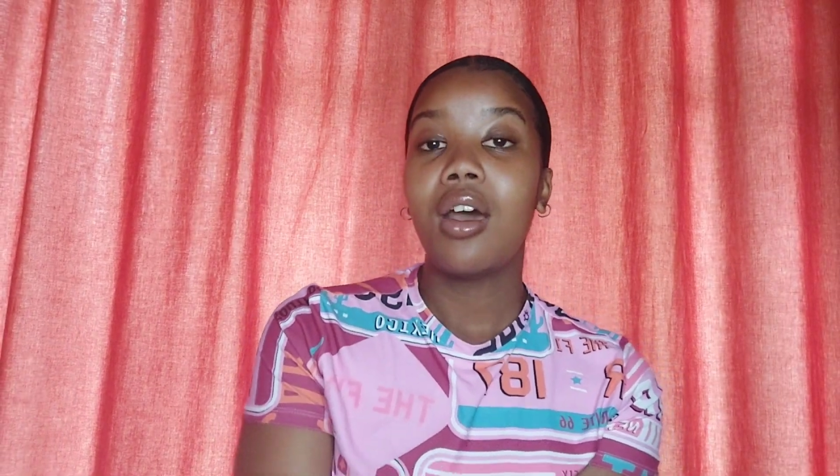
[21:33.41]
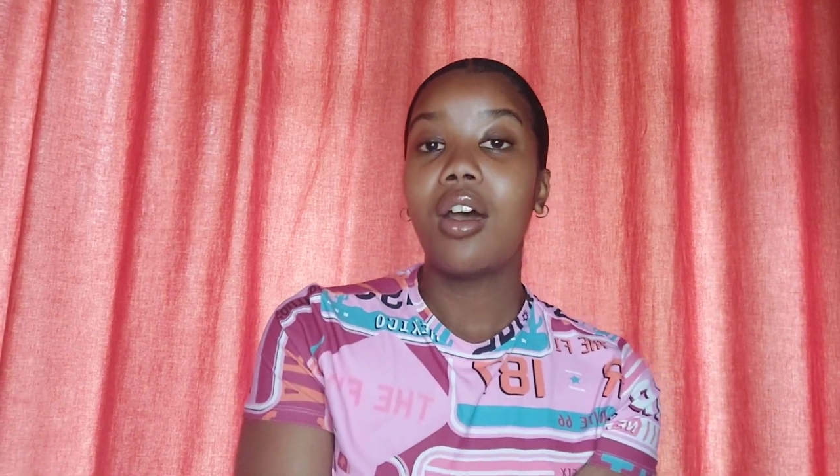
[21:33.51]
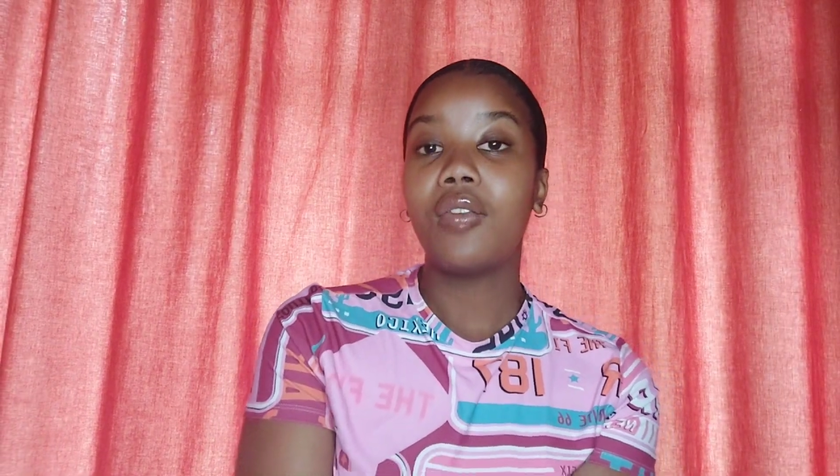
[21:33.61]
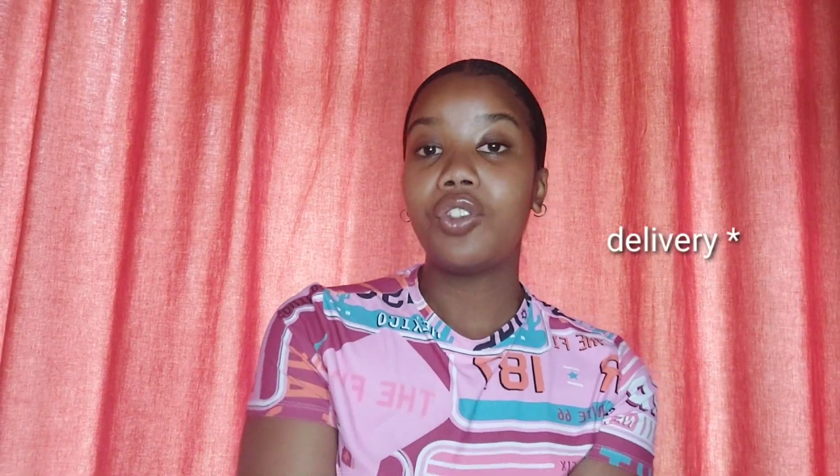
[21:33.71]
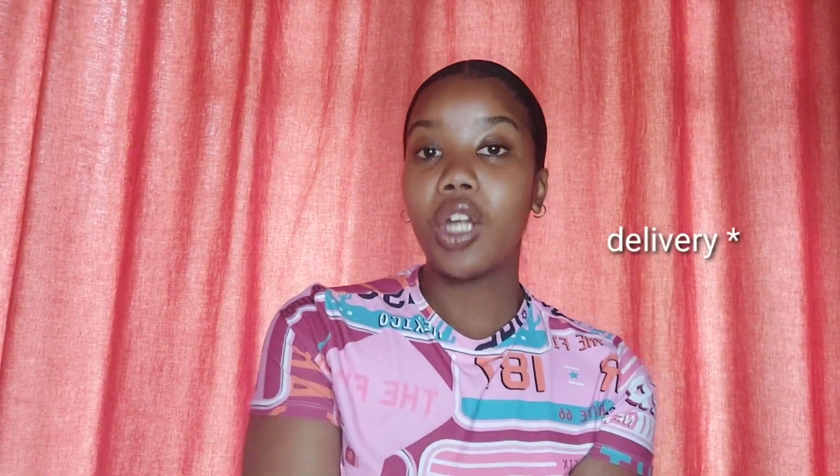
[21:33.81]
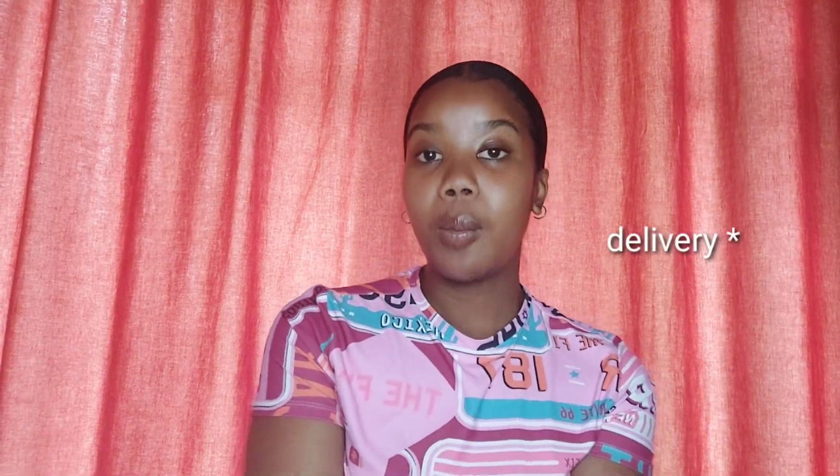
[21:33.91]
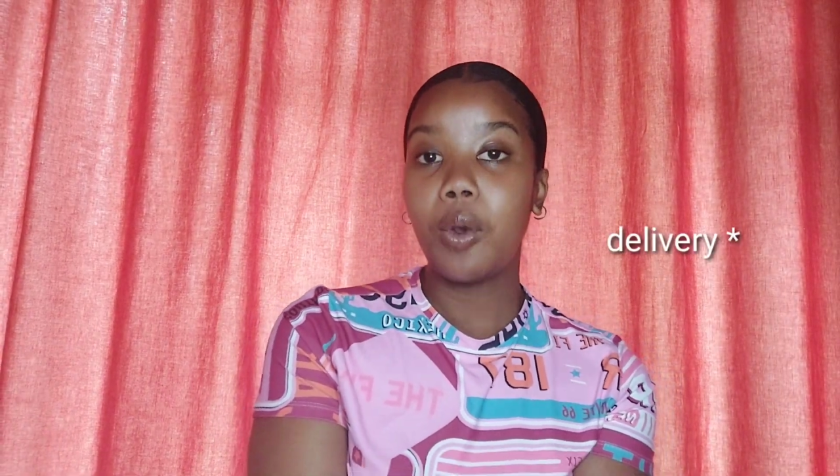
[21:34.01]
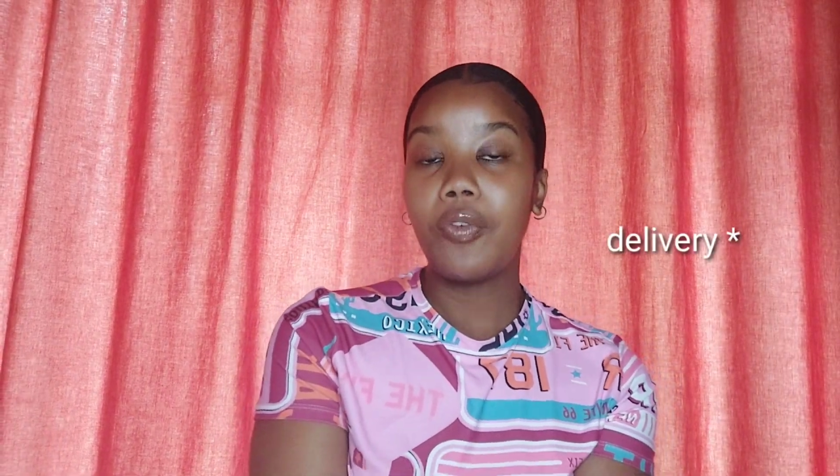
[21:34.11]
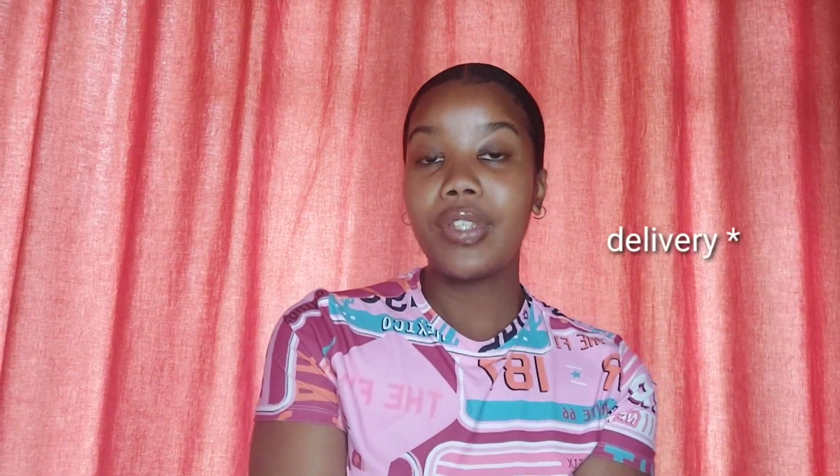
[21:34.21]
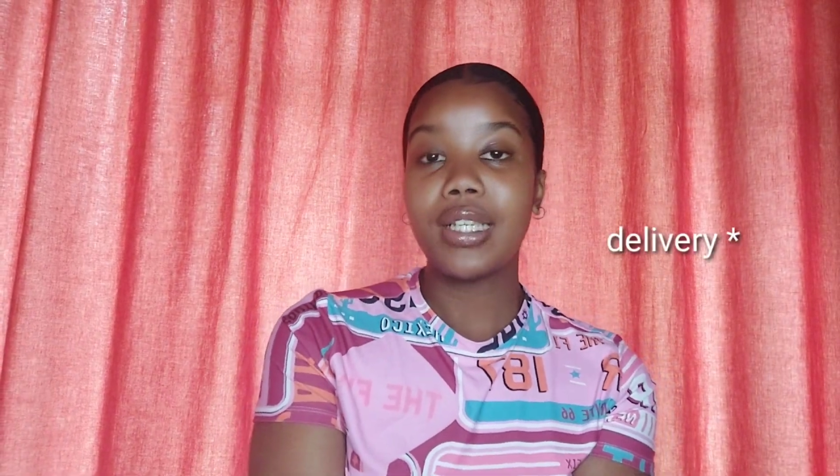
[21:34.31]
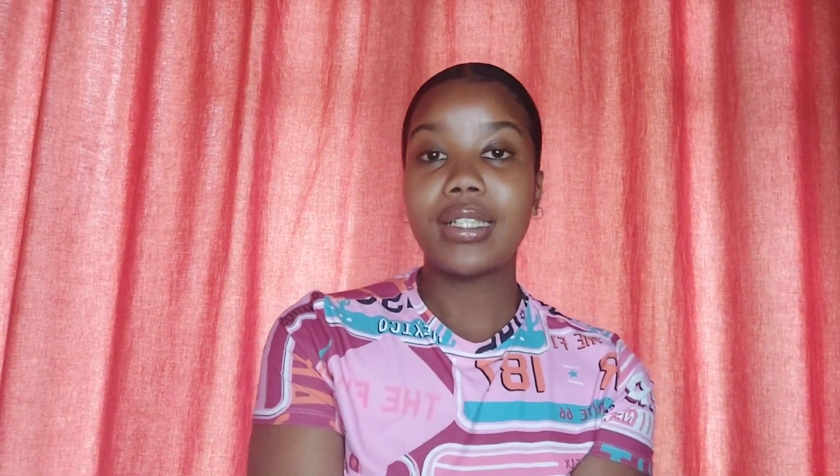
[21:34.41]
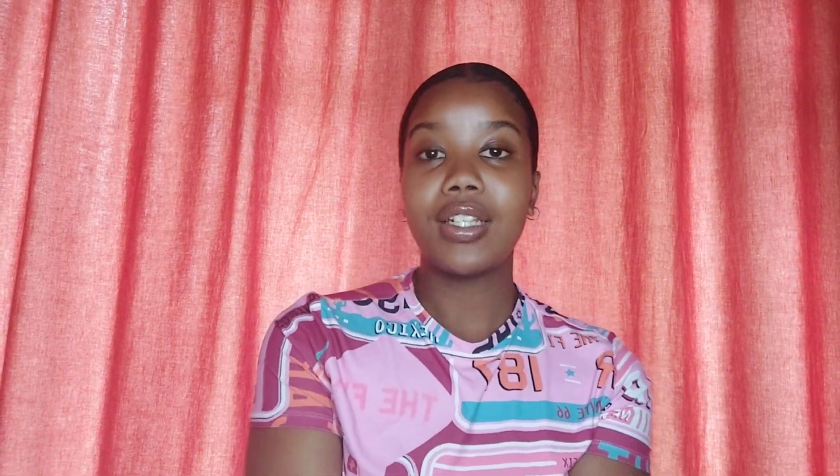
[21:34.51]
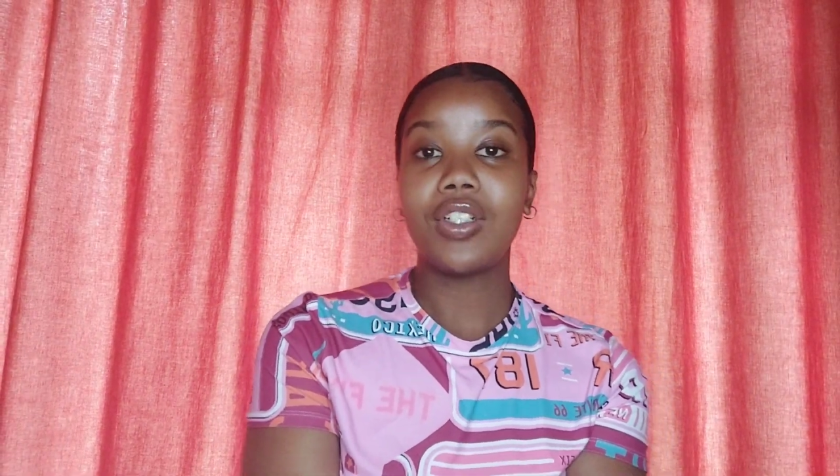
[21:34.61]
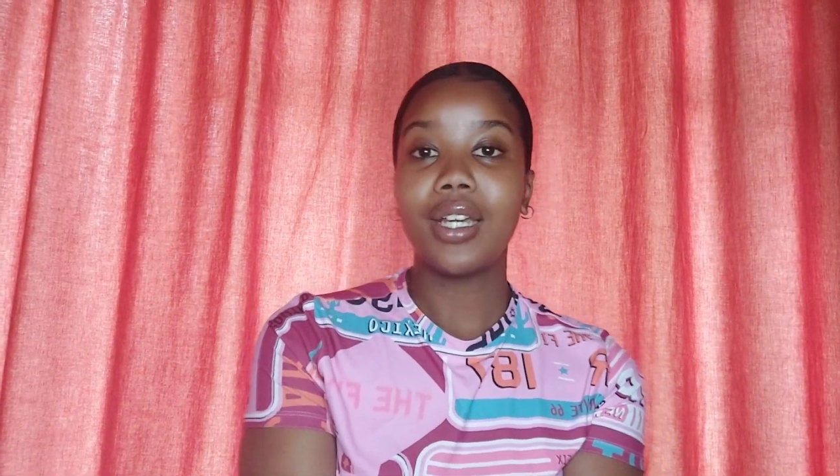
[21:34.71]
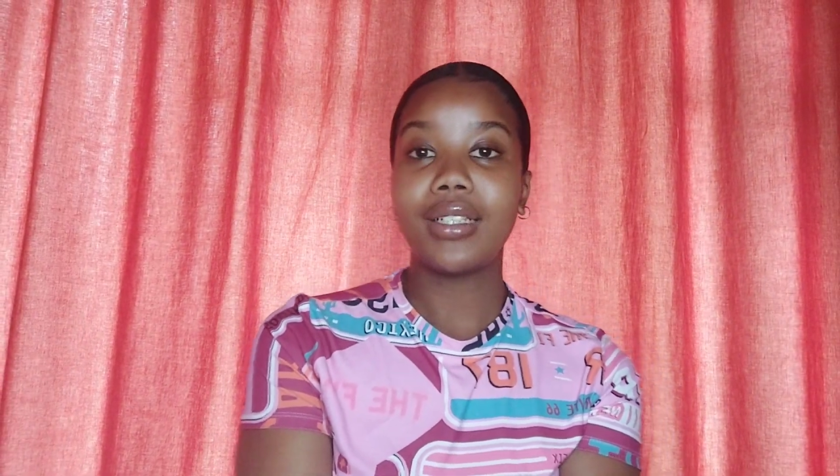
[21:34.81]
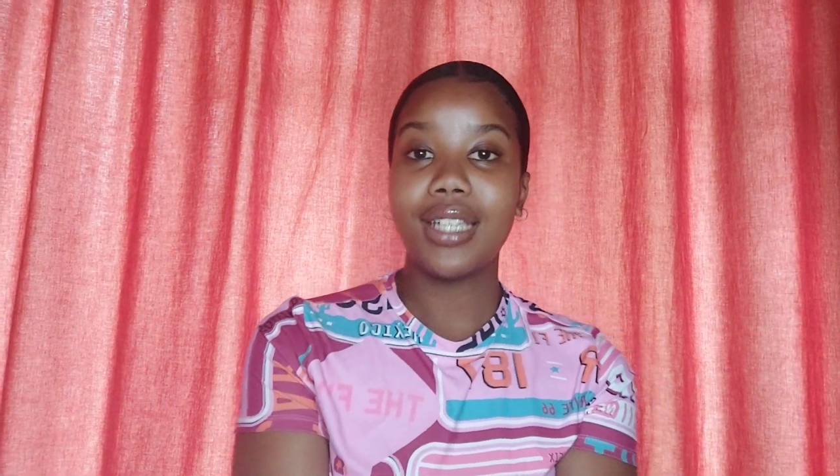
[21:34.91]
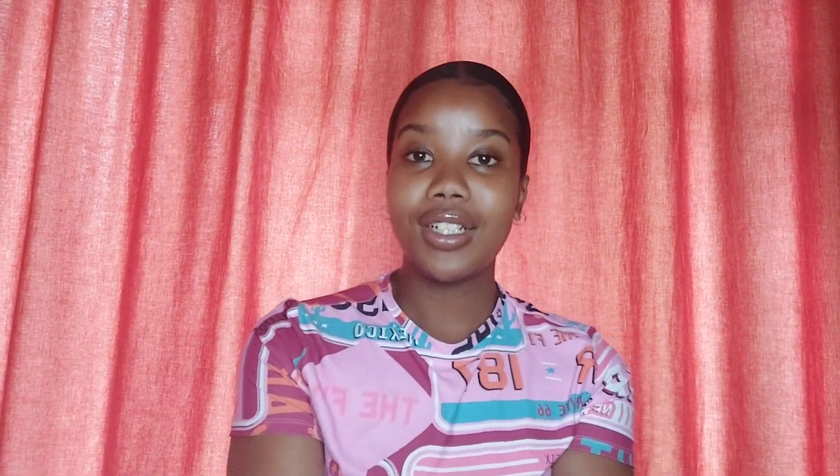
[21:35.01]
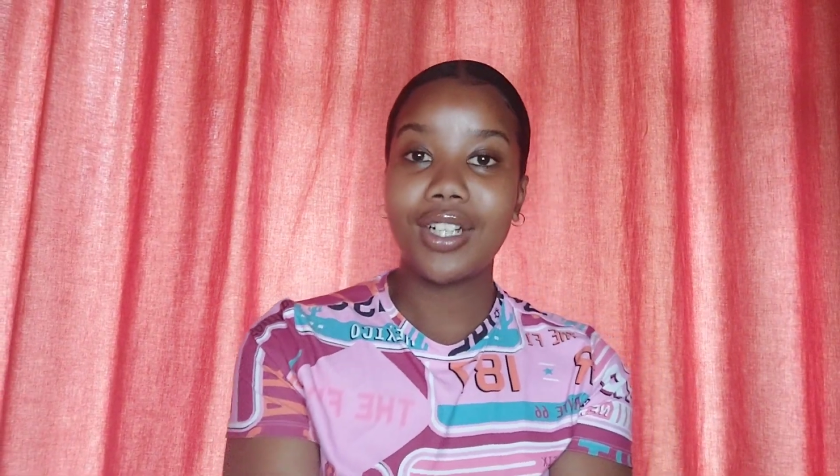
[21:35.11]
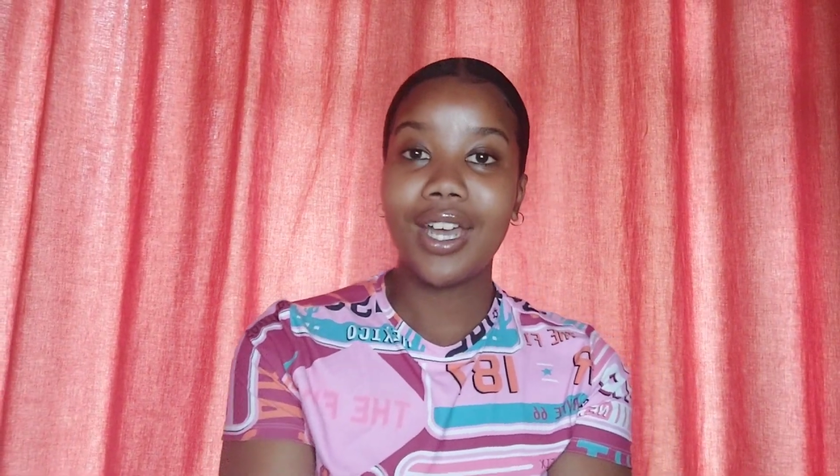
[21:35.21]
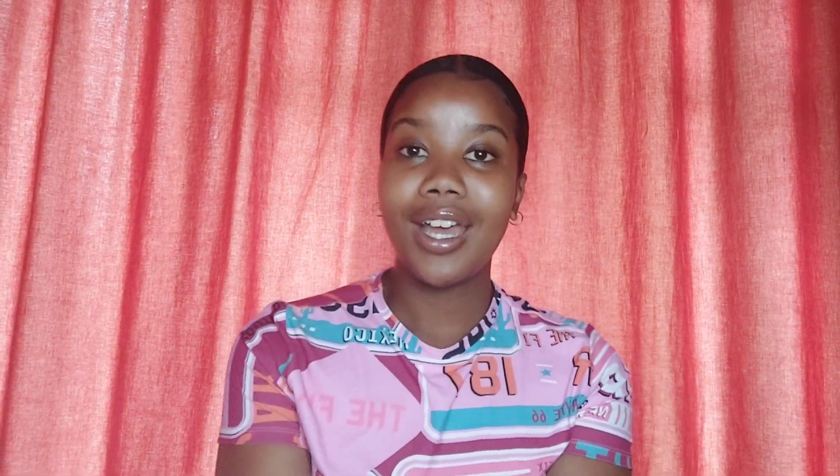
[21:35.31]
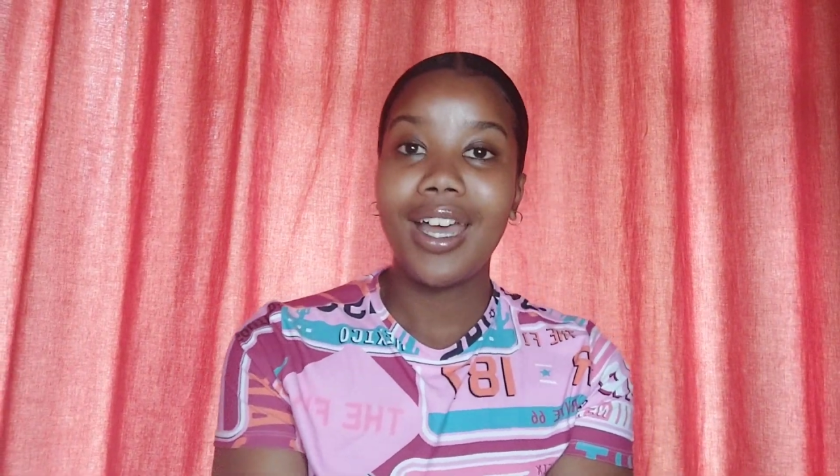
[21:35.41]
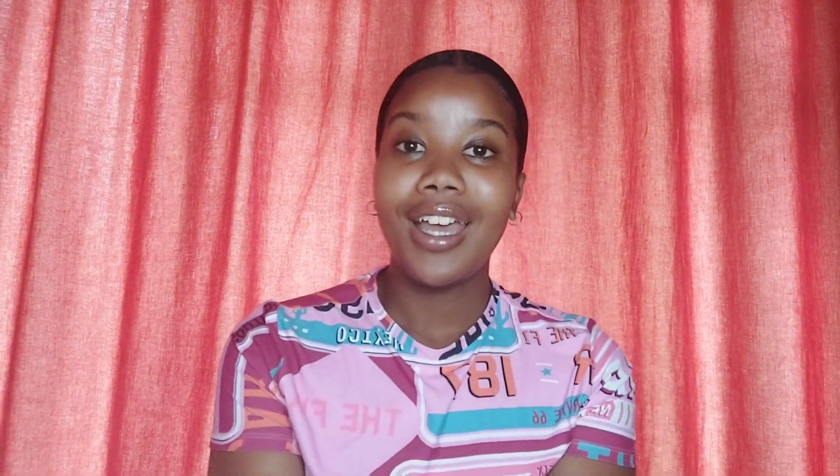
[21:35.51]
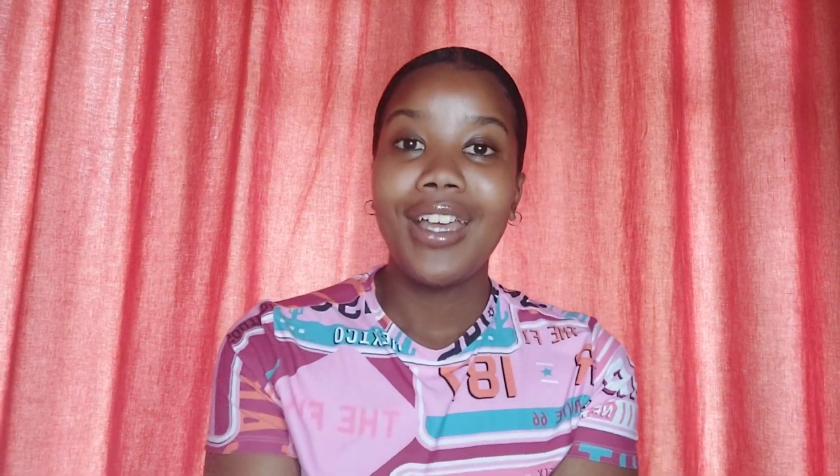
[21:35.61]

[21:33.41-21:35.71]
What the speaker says: of drop-offs, etc., etc.